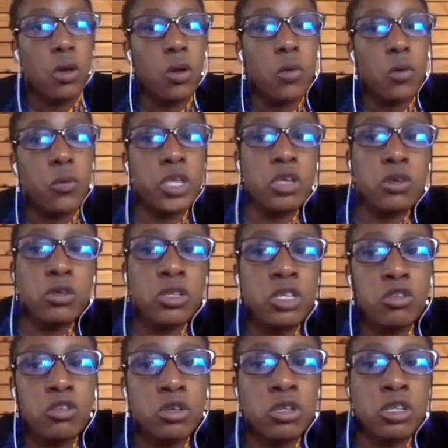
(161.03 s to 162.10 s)
We use a
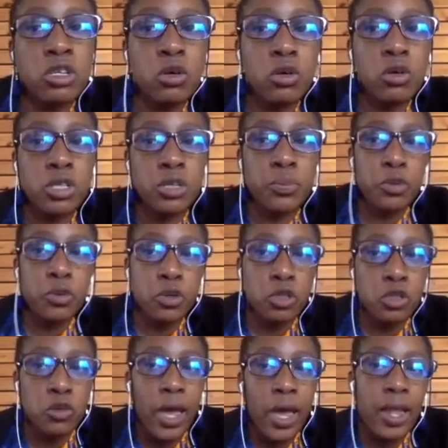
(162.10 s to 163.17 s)
Trojan horse
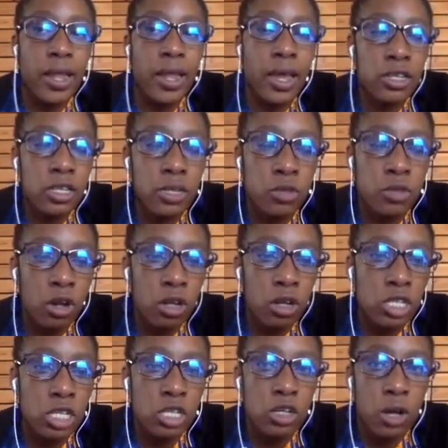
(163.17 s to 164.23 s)
approach to highlight an
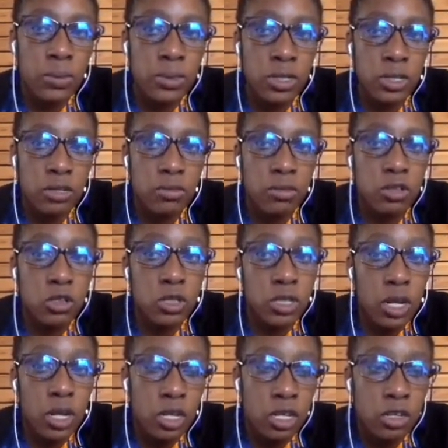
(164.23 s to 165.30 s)
immunology concept
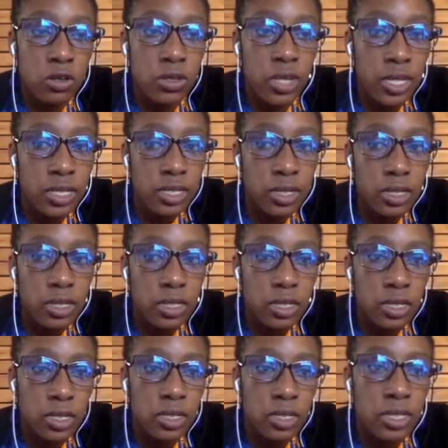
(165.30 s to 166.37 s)
using clinical case
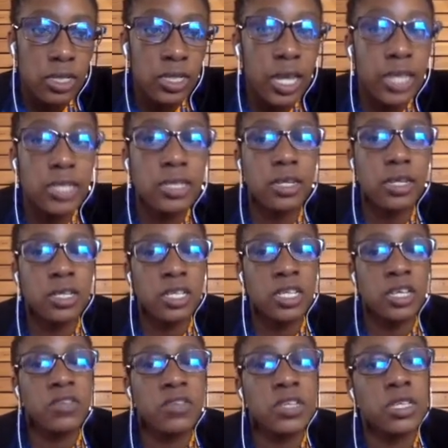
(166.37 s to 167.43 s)
studies. These case studies
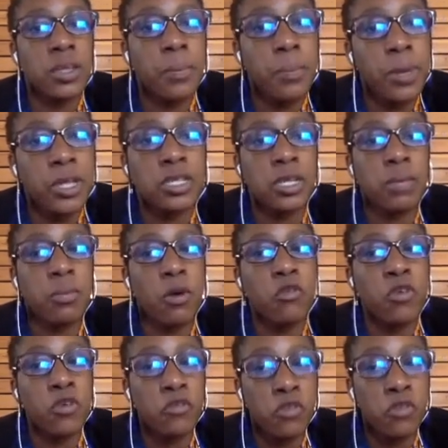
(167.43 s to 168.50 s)
give a step-by-step
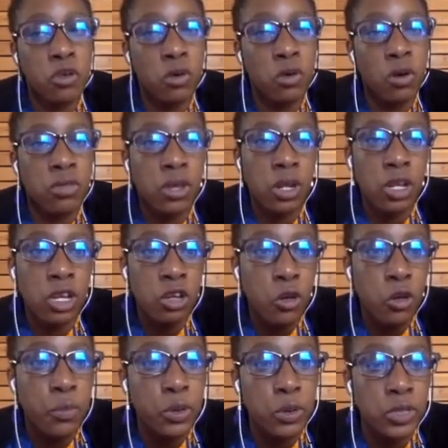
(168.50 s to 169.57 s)
overview of the clinical
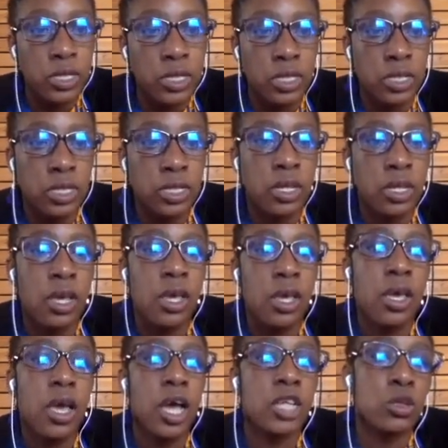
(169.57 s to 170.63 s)
processes
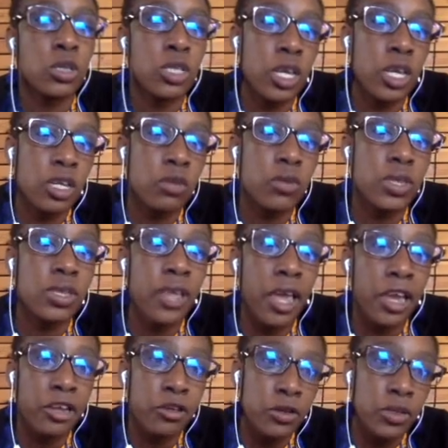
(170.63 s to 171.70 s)
associated with
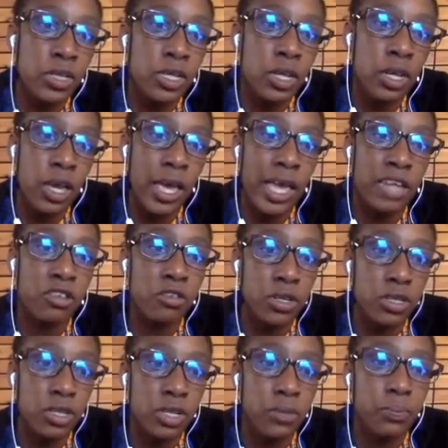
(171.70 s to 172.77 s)
diagnosing and
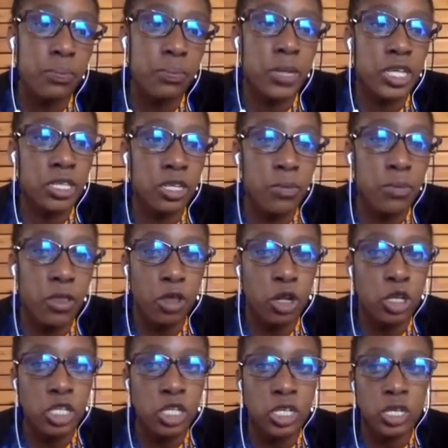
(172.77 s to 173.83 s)
treating patient
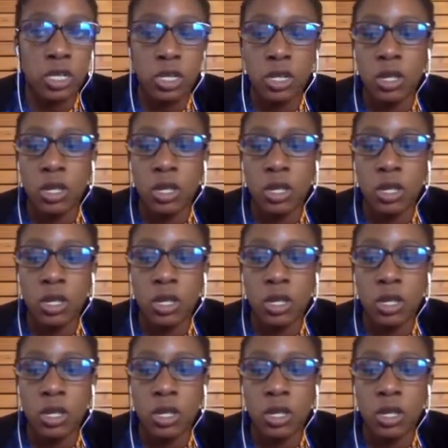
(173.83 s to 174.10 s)
pathology.